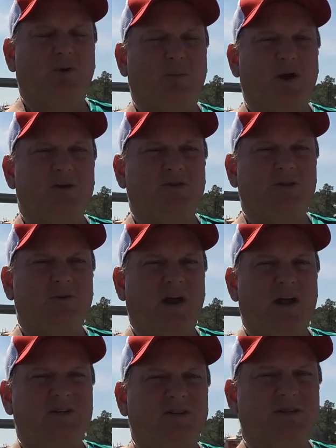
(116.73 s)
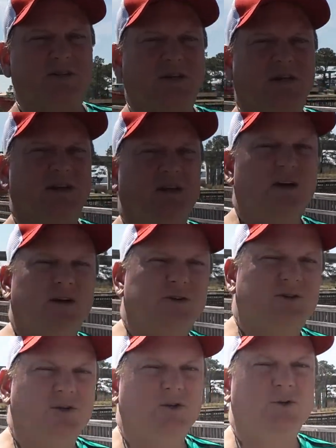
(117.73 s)
proposed new agency,
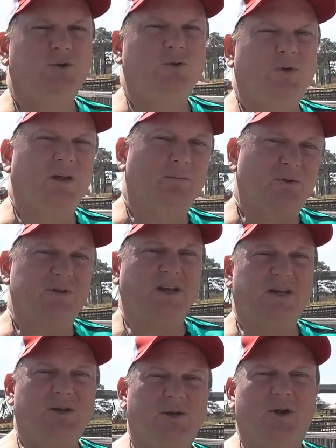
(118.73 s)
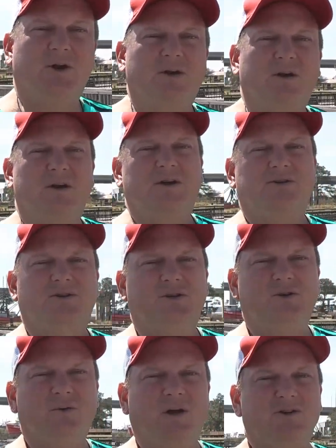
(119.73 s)
in particular
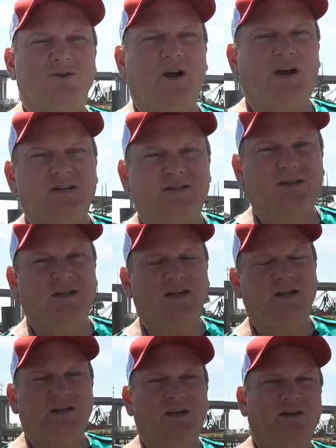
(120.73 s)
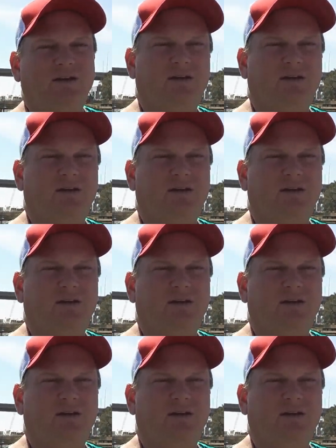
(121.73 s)
to address the